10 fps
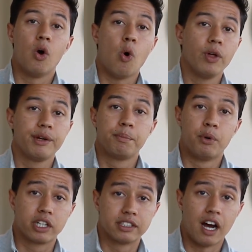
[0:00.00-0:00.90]
or they would
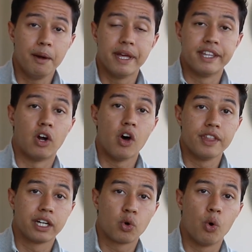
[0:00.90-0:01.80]
book a time, and then on
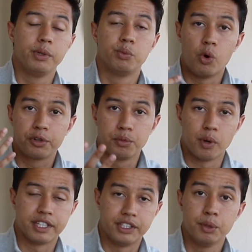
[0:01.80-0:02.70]
that call, we'd walk through
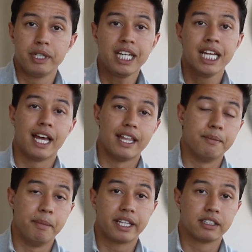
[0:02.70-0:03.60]
what they're doing and
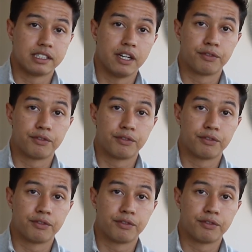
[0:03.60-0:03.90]
then make the sale